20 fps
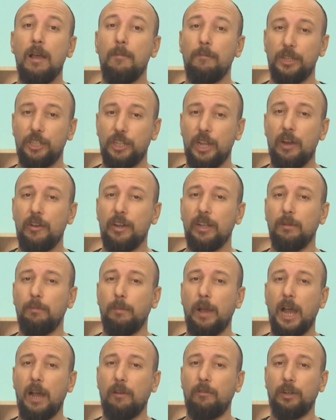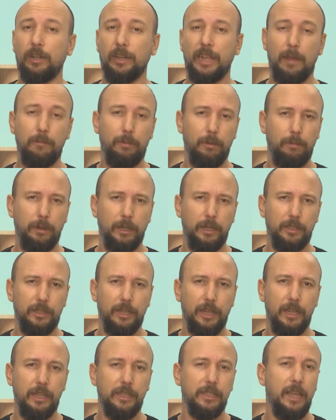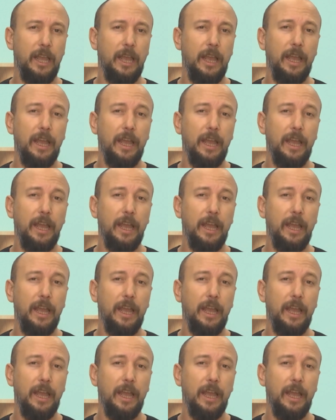material power capabilities,